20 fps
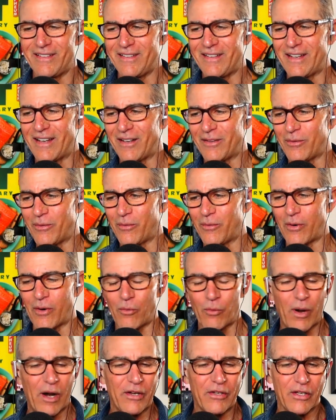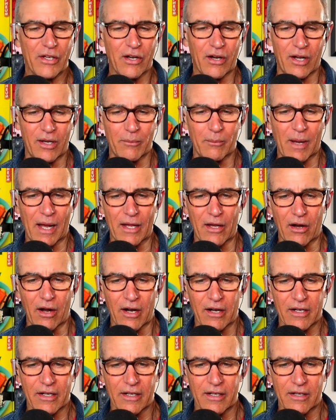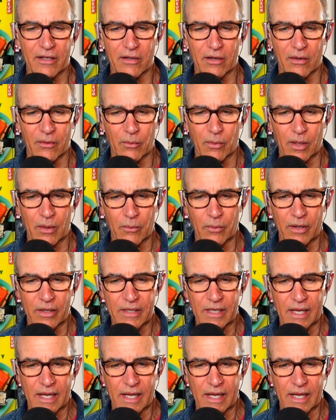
I yeah, want to go get some vitamin D. Or where, where are you